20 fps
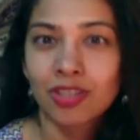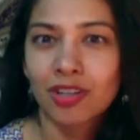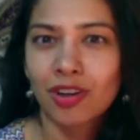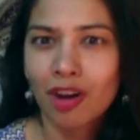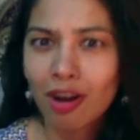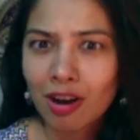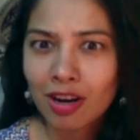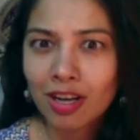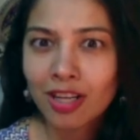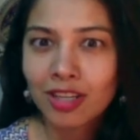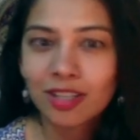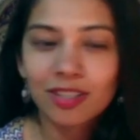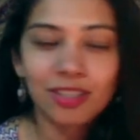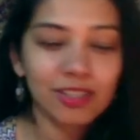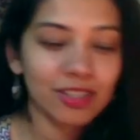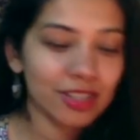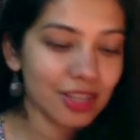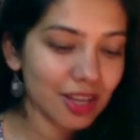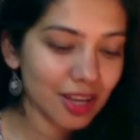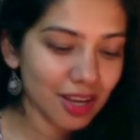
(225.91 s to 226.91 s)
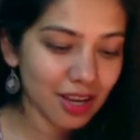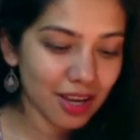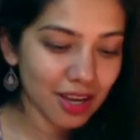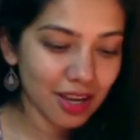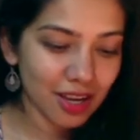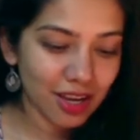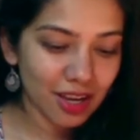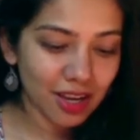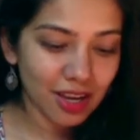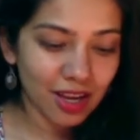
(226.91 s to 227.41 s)
knowledge.
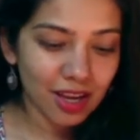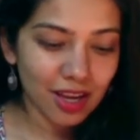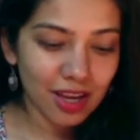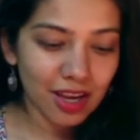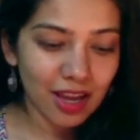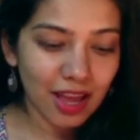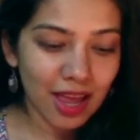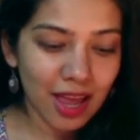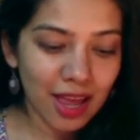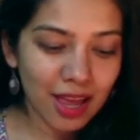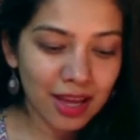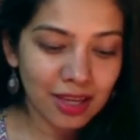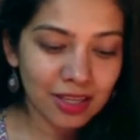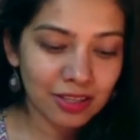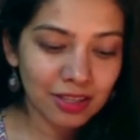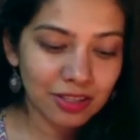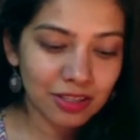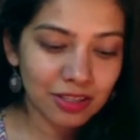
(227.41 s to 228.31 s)
And